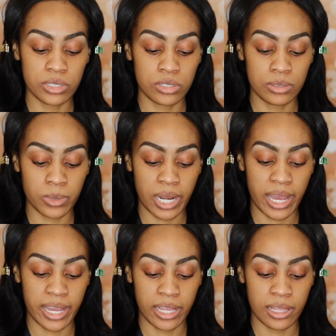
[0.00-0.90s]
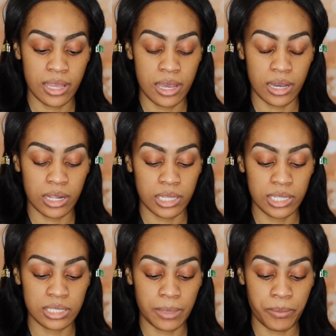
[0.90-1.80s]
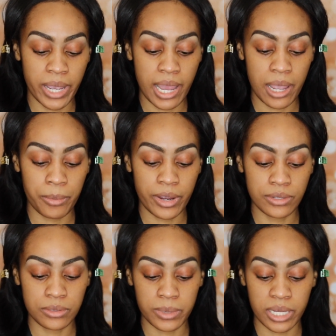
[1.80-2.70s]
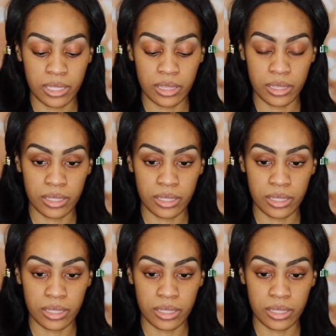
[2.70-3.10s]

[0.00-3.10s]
This is what I cleans up my eyebrows with.